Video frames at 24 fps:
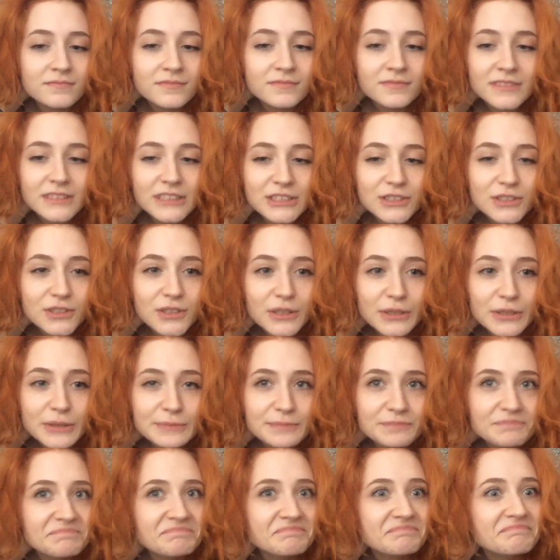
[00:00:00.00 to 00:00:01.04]
So,
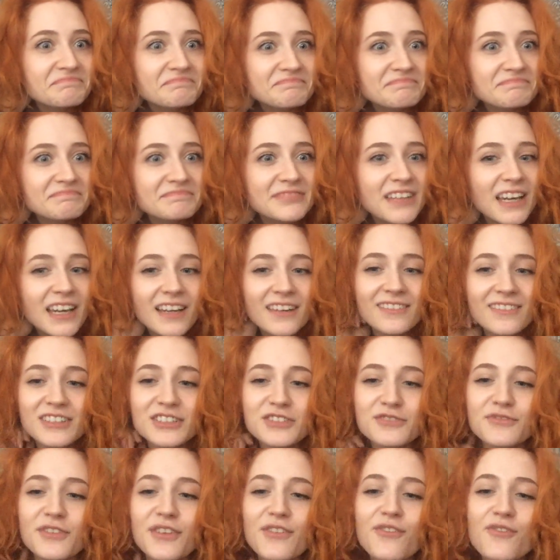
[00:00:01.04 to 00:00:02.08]
what's your
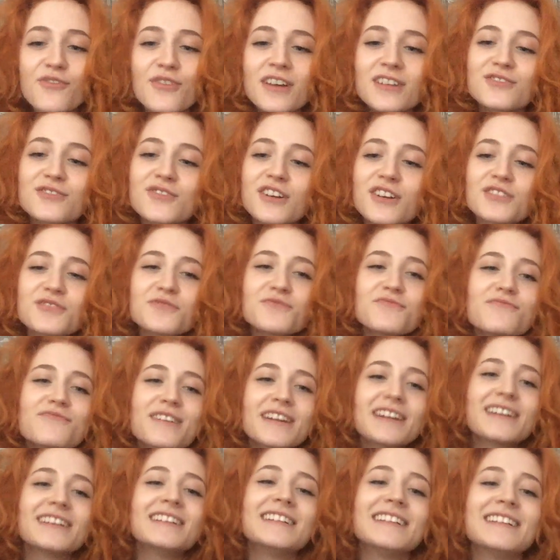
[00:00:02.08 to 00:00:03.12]
favorite restaurant? I don't
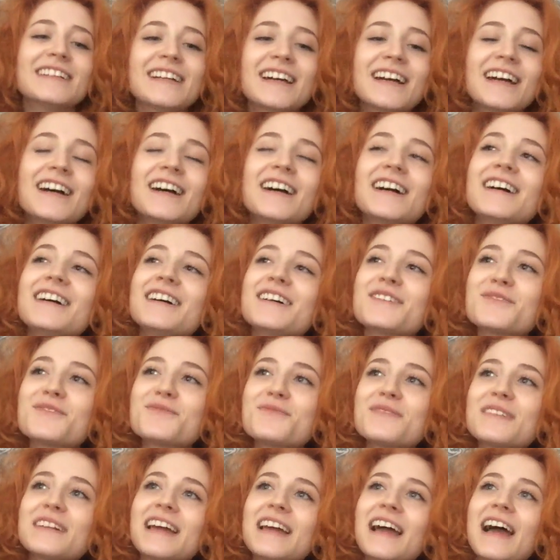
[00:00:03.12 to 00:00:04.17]
really
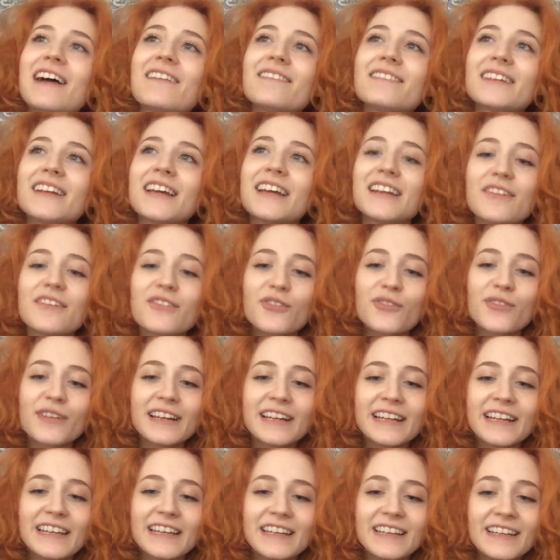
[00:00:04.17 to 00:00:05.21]
have any. I never
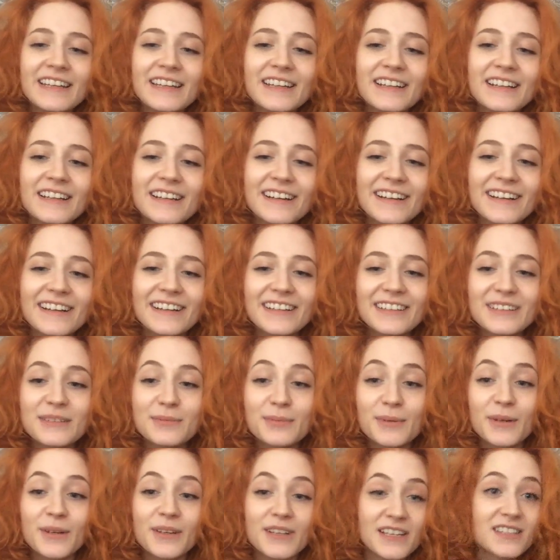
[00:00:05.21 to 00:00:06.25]
really, to be
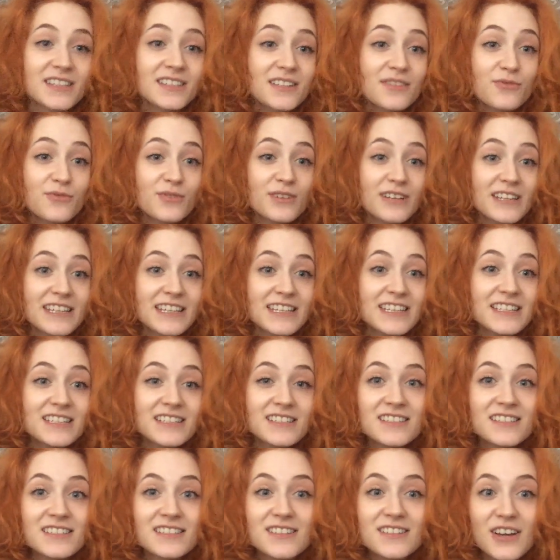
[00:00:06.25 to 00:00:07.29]
honest, never really eat
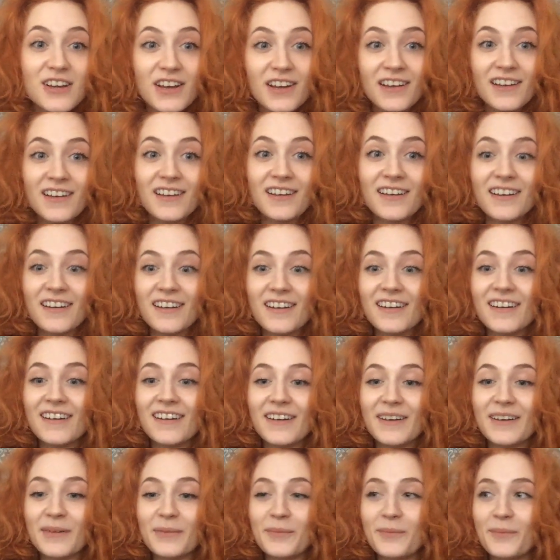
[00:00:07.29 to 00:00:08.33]

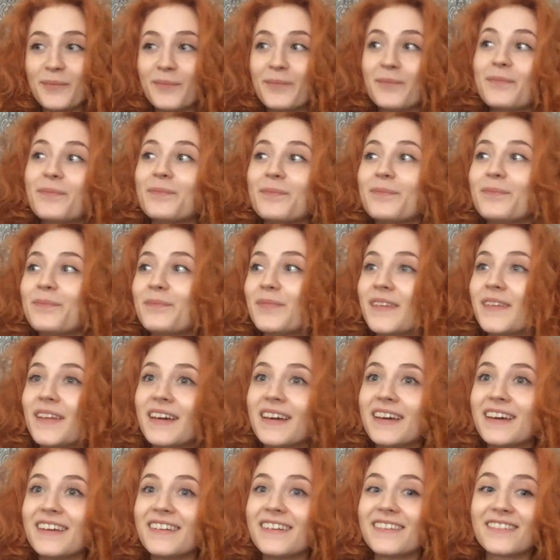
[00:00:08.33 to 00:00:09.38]
from
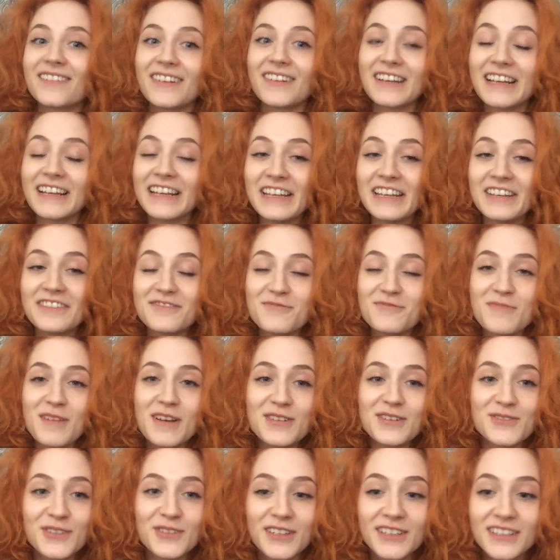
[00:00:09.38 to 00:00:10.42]

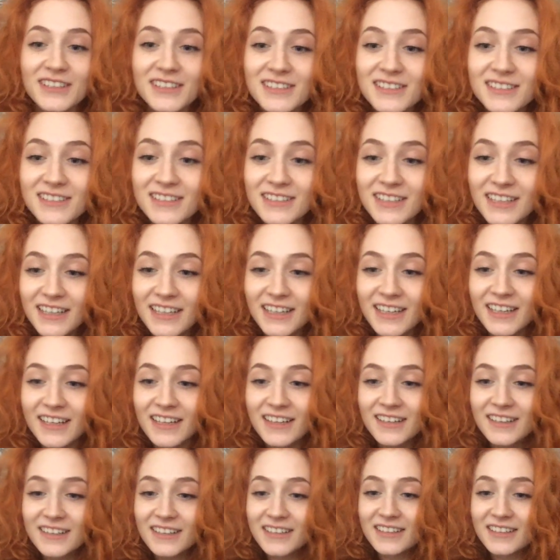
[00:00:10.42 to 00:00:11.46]
restaurants.
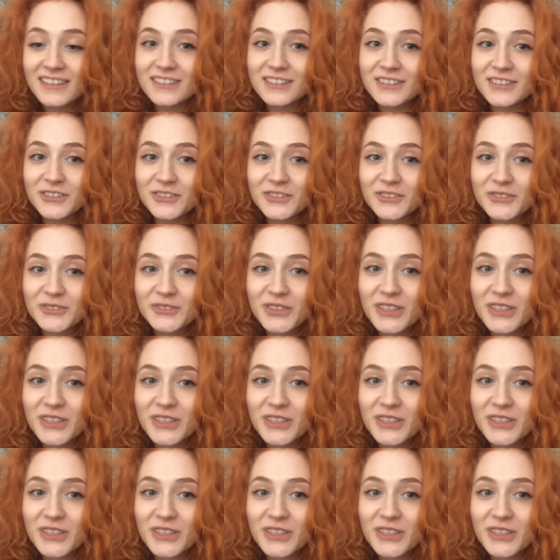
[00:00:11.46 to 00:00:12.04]
So